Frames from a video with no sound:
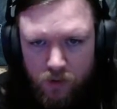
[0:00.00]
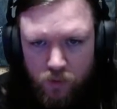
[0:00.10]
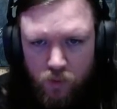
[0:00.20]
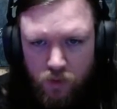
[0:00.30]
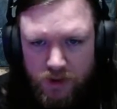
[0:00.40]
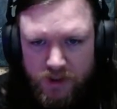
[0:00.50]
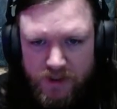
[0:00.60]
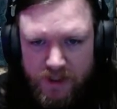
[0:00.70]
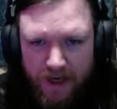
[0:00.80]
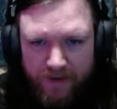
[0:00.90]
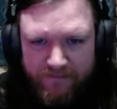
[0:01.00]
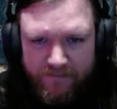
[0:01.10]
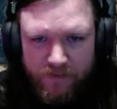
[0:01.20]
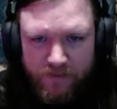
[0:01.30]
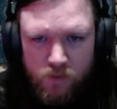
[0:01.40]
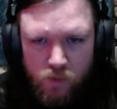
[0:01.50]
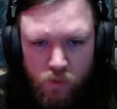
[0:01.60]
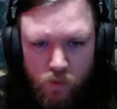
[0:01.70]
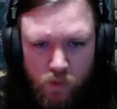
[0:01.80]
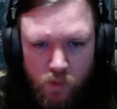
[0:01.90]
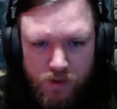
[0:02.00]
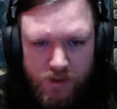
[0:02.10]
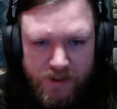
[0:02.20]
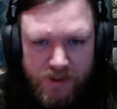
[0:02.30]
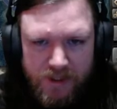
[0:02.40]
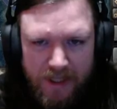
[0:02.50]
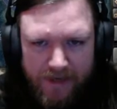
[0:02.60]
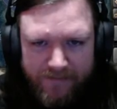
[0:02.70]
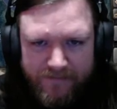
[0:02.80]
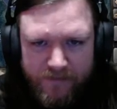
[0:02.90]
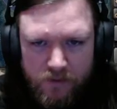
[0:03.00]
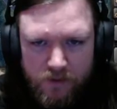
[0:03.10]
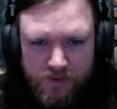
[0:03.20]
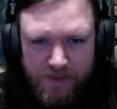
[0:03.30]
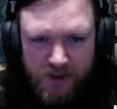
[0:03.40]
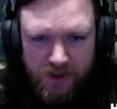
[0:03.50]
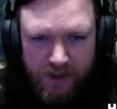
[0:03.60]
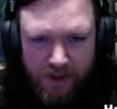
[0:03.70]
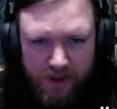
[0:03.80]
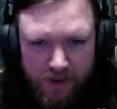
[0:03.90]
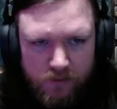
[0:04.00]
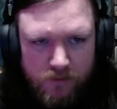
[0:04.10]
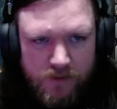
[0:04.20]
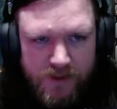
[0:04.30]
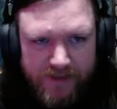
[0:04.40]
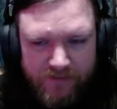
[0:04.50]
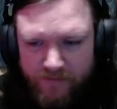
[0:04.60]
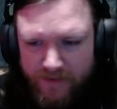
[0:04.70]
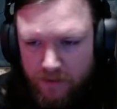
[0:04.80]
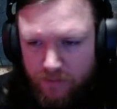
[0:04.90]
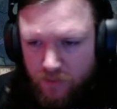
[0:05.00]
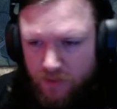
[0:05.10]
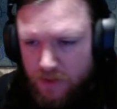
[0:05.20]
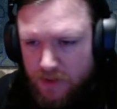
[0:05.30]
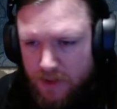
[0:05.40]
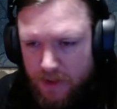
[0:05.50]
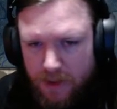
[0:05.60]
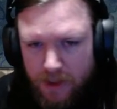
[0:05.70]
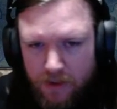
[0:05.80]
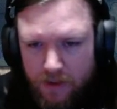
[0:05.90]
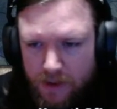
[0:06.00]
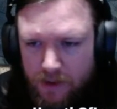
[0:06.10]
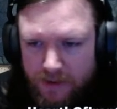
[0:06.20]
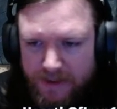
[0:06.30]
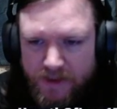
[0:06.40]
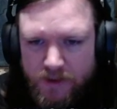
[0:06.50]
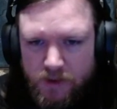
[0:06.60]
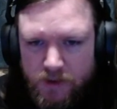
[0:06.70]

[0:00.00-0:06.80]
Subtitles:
Good stuff. Good stuff. Especially here. 7 available. Nice.